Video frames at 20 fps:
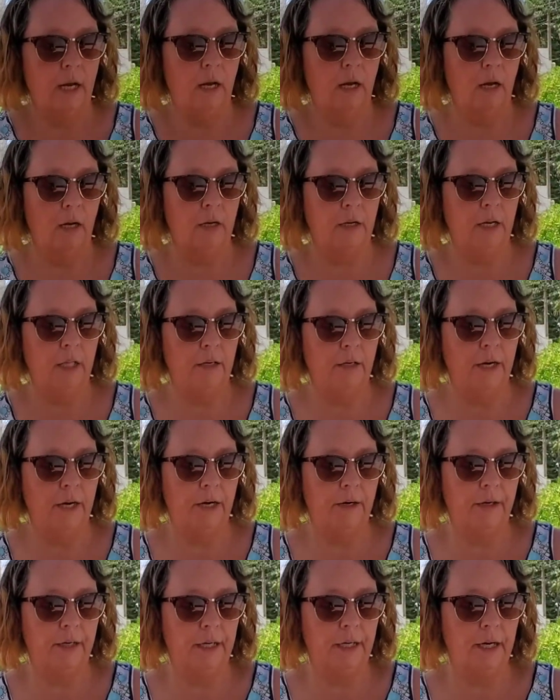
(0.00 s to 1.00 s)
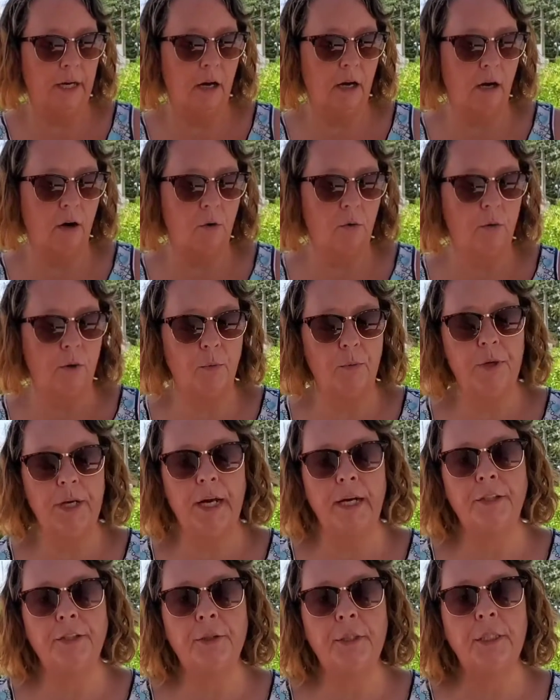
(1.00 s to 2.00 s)
Another area, we
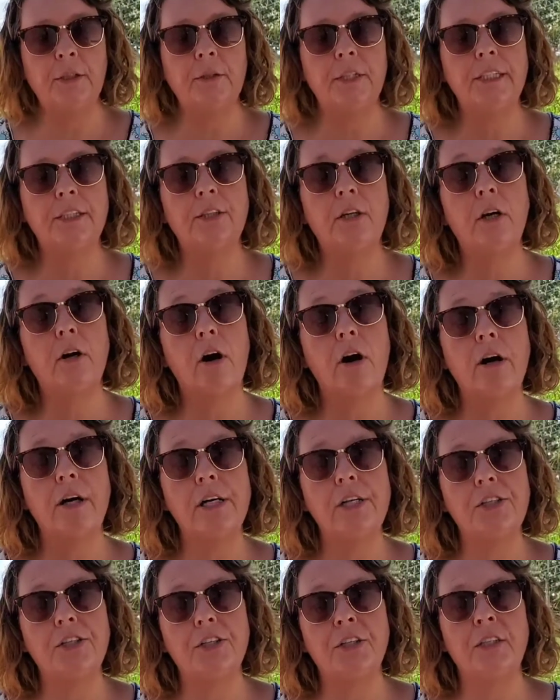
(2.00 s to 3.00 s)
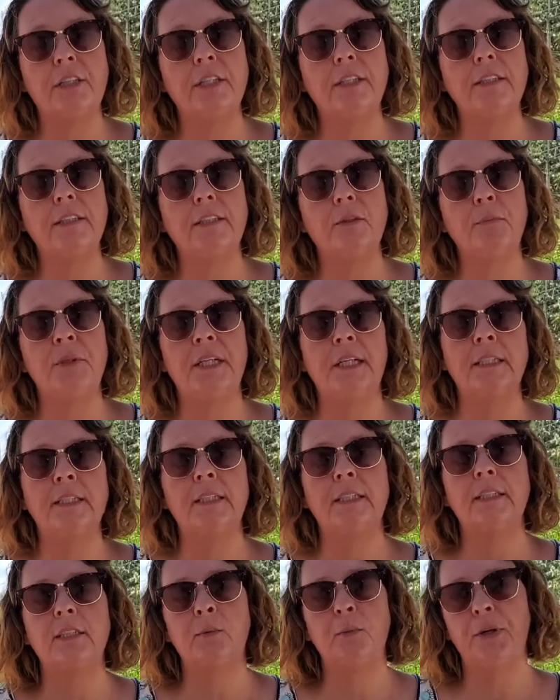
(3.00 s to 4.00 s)
had to increase our car insurance because
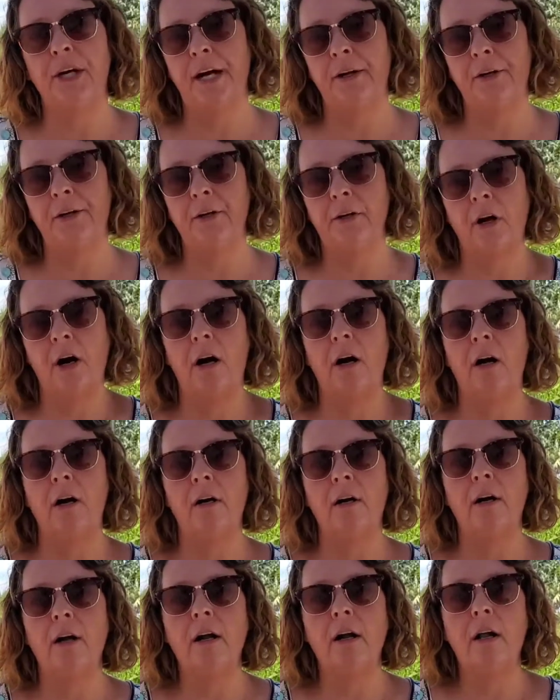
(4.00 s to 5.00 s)
it's a brand new car.